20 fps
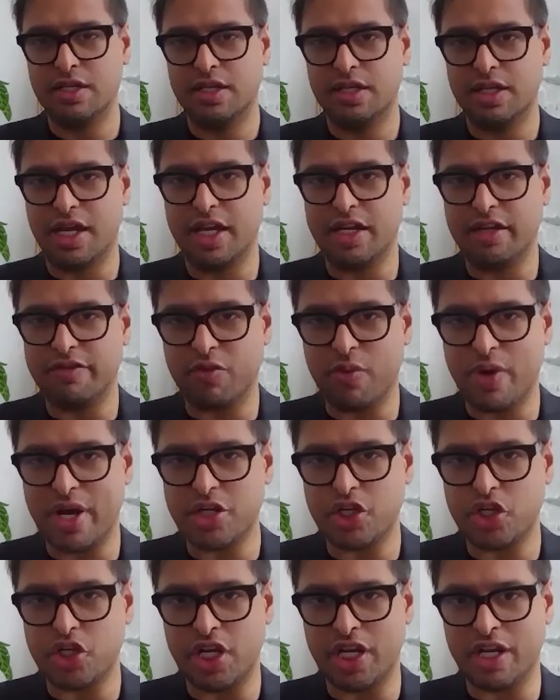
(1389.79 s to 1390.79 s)
line of
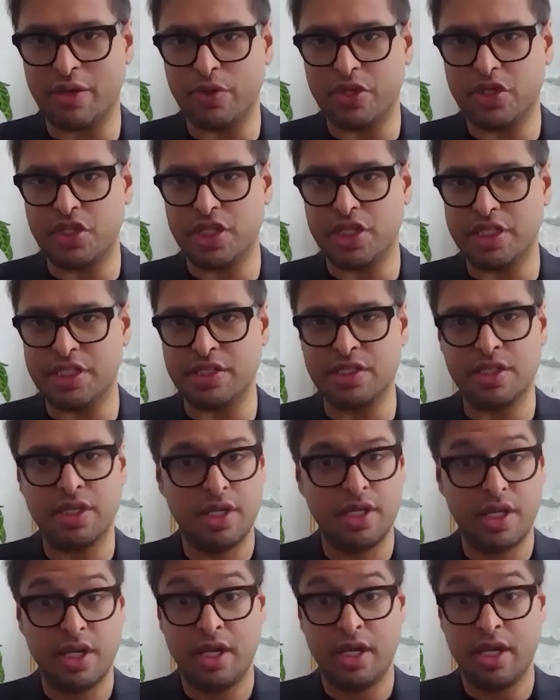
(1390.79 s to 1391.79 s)
questioning, which is
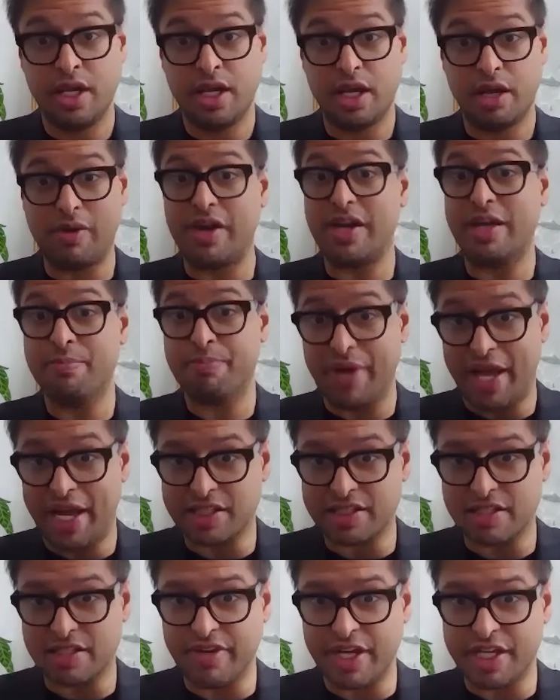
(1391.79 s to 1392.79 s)
around
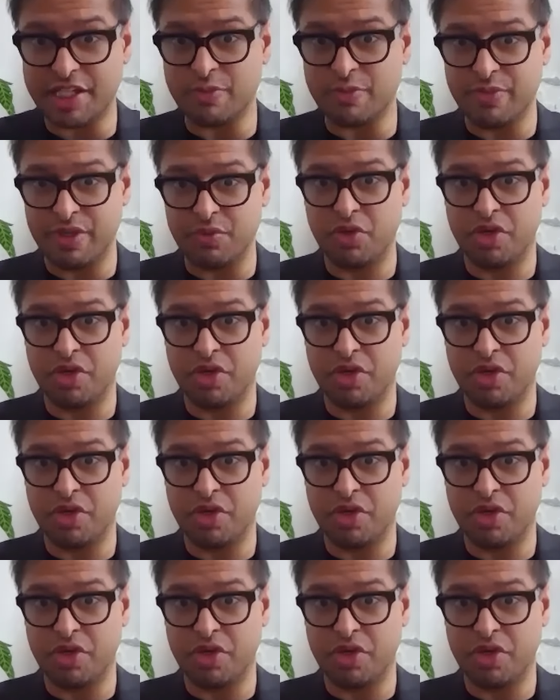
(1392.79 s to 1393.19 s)
impact investment,